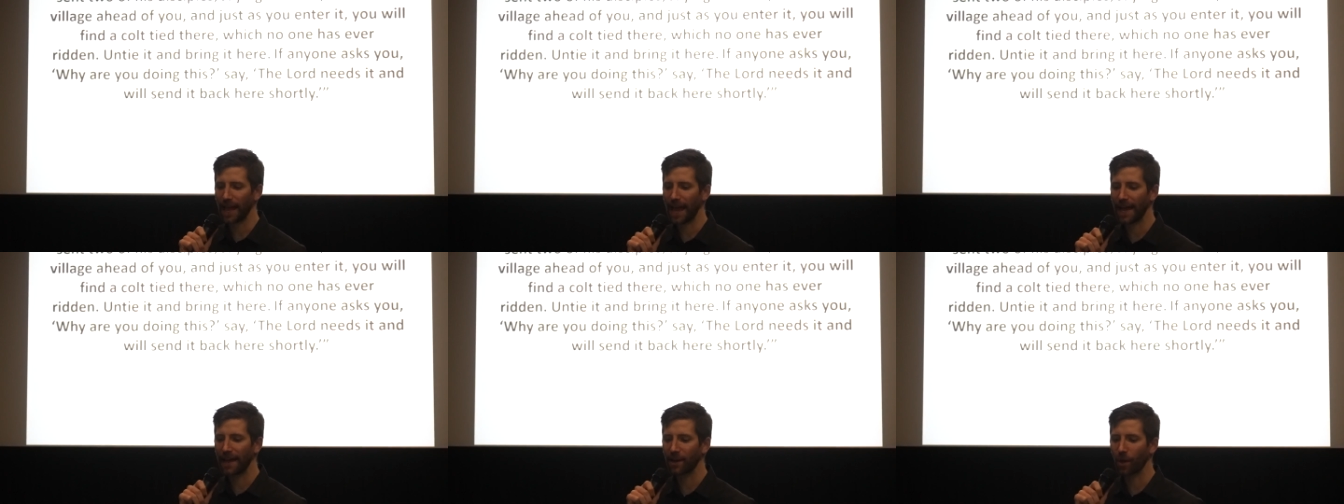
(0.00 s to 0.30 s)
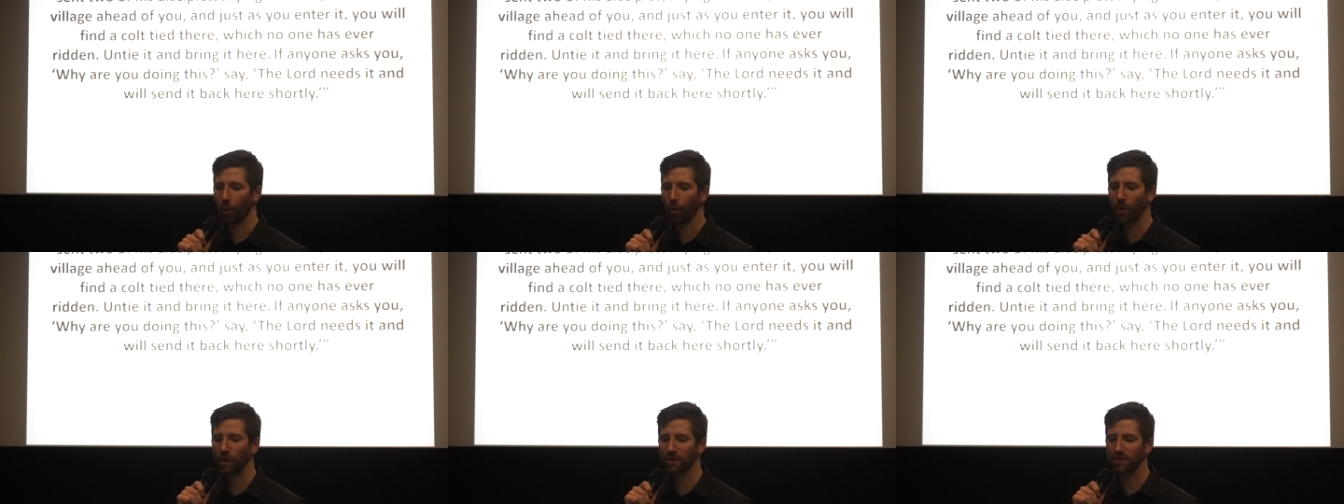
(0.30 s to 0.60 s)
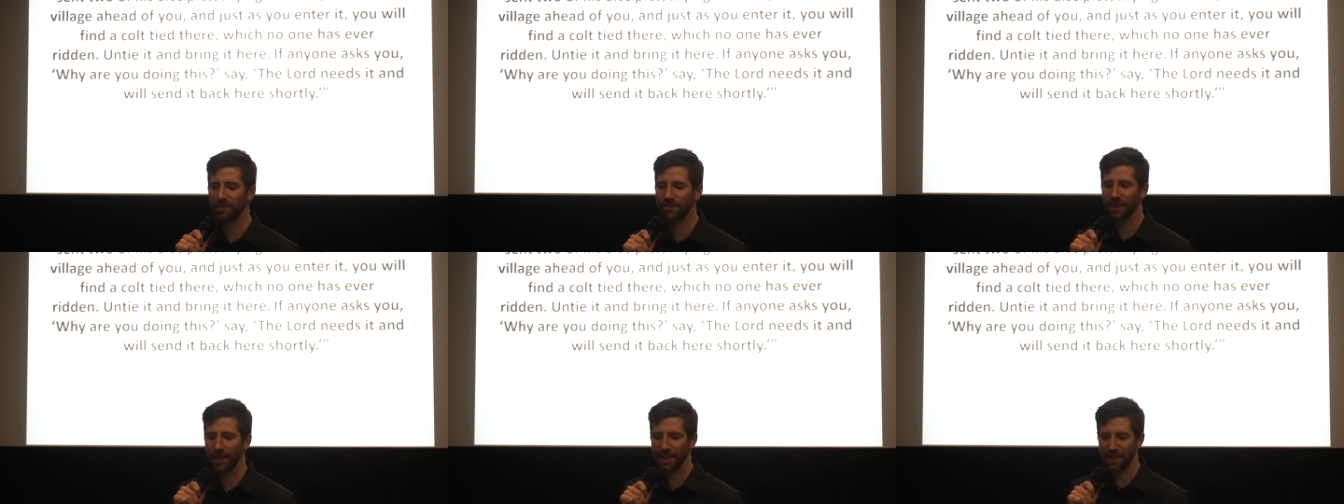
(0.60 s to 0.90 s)
and we'll
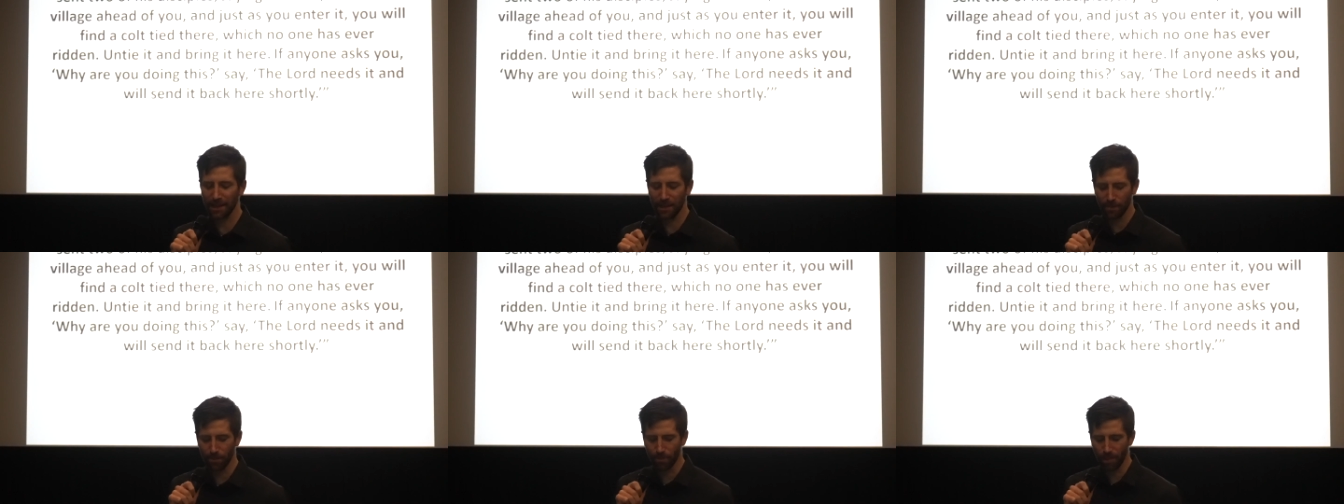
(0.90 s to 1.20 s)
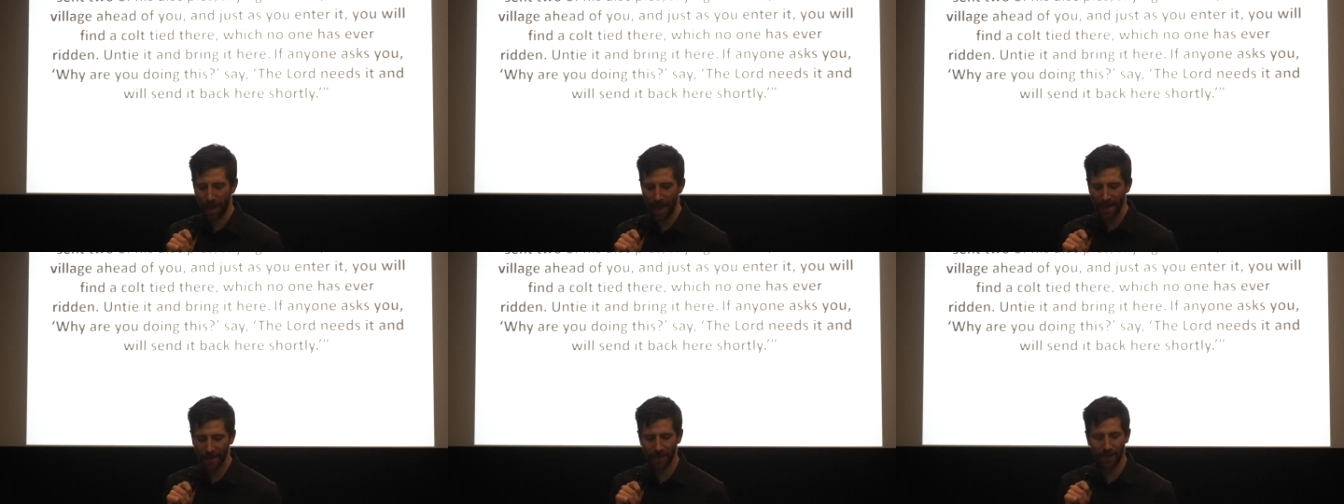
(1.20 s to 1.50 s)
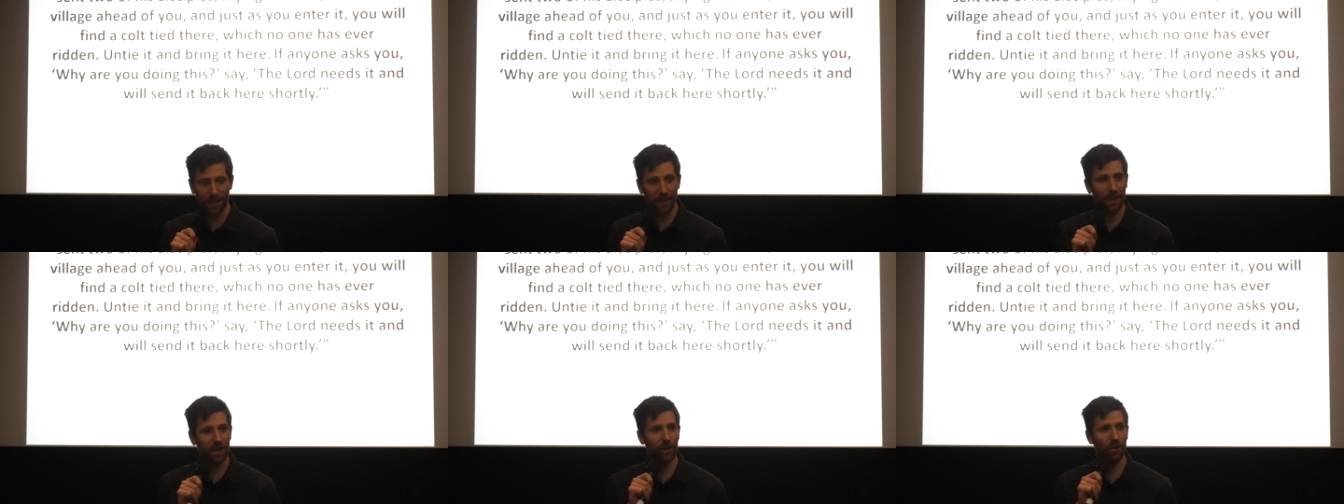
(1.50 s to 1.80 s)
send it back
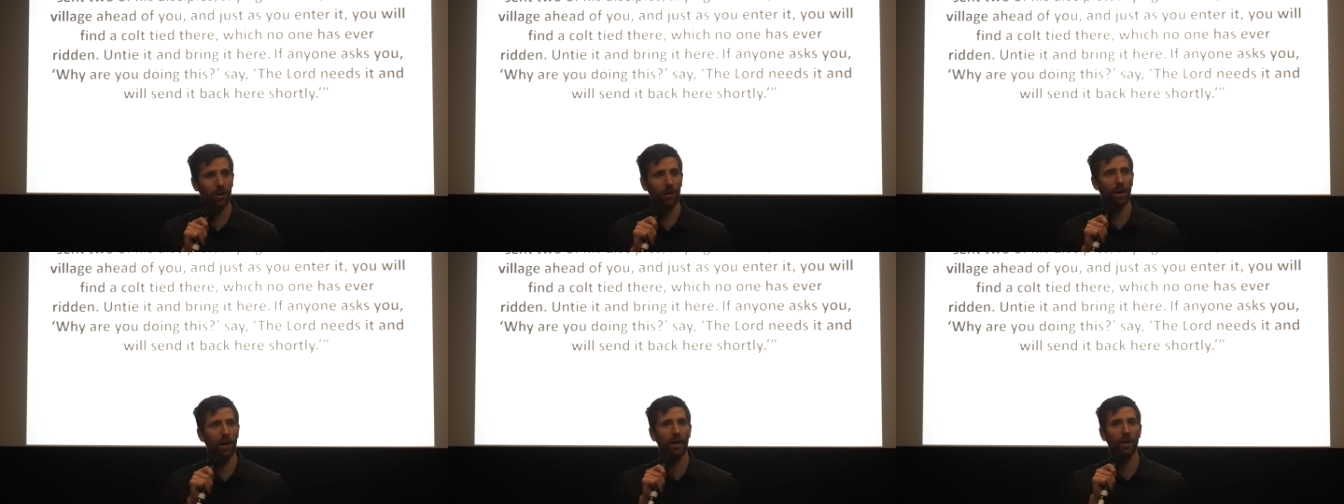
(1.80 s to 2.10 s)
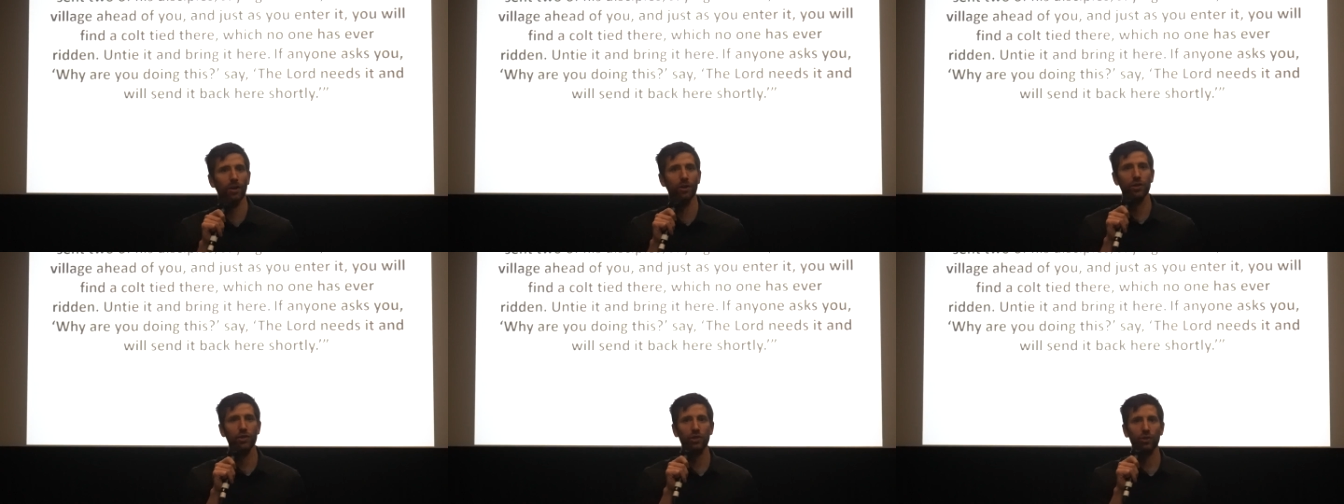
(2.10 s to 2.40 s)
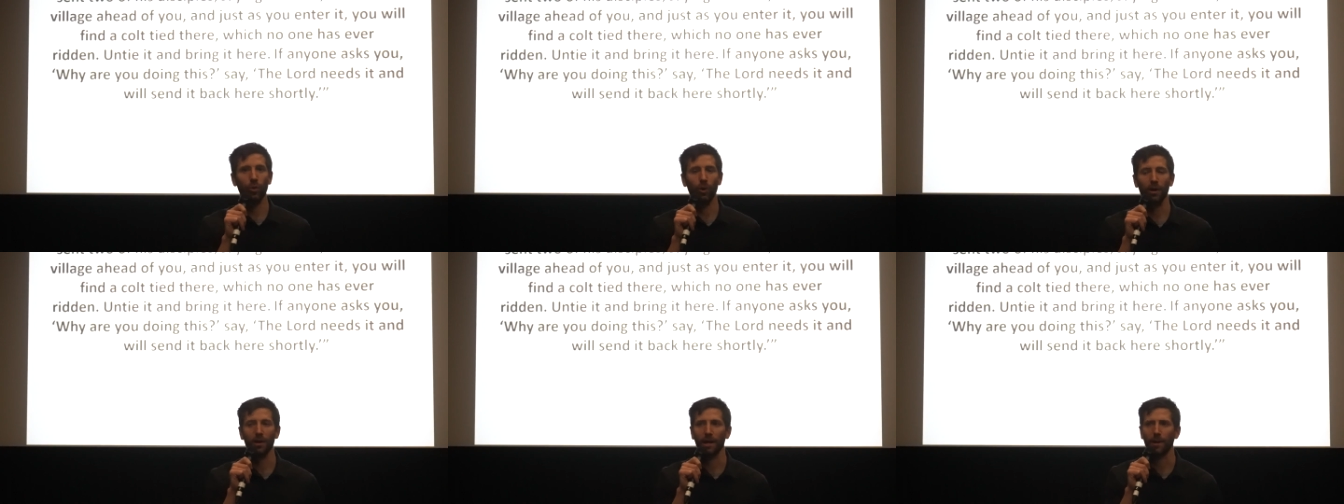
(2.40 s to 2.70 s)
here
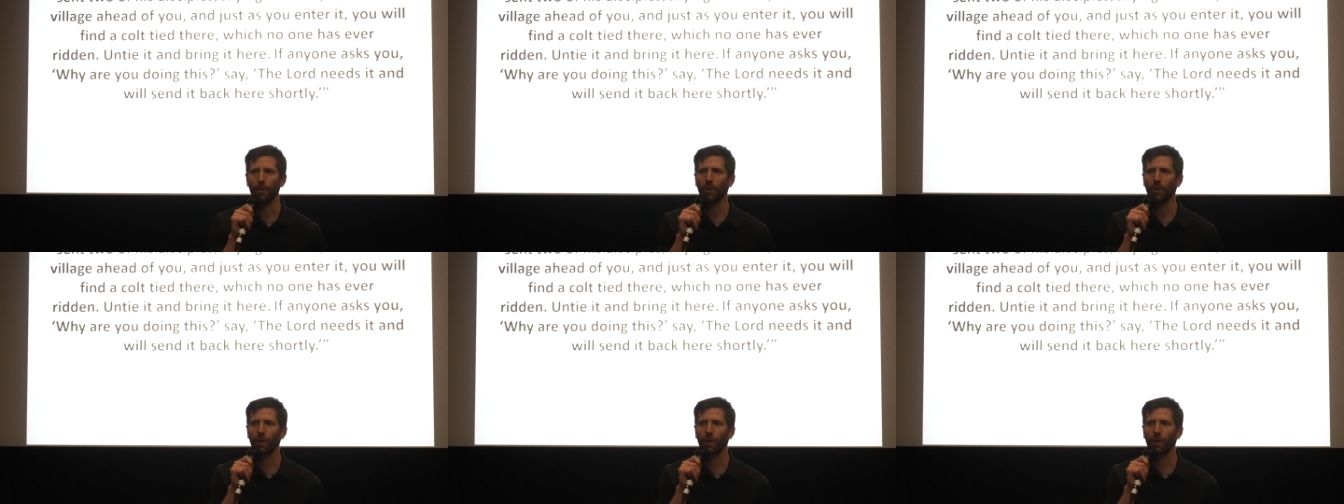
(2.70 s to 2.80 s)
shortly.